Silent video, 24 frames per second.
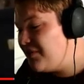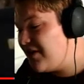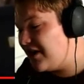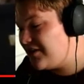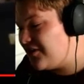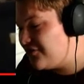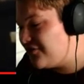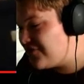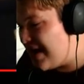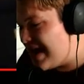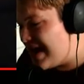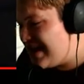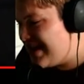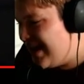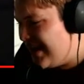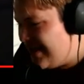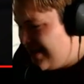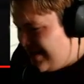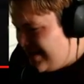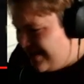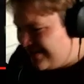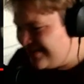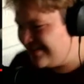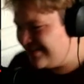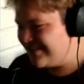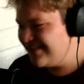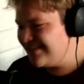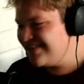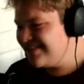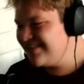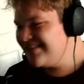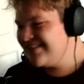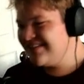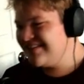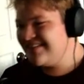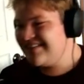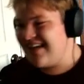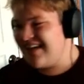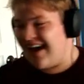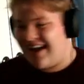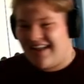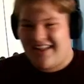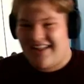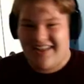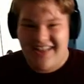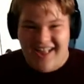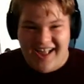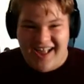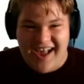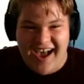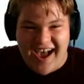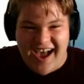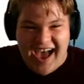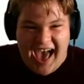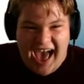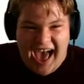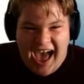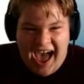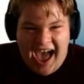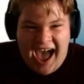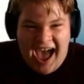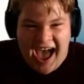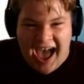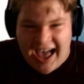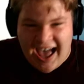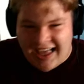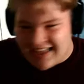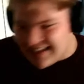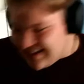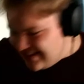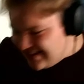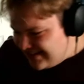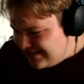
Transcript: got the Raycon! Ah!